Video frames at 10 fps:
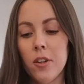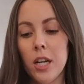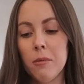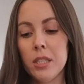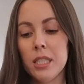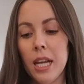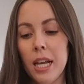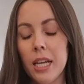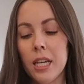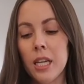for him to
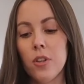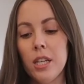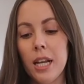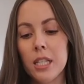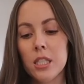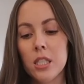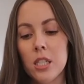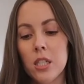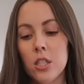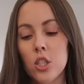take for the
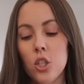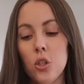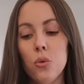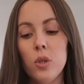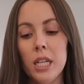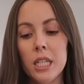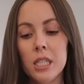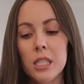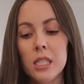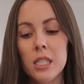next 2
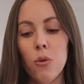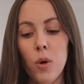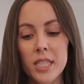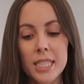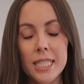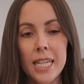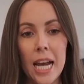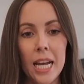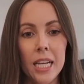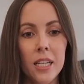weeks, once a
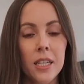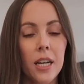day.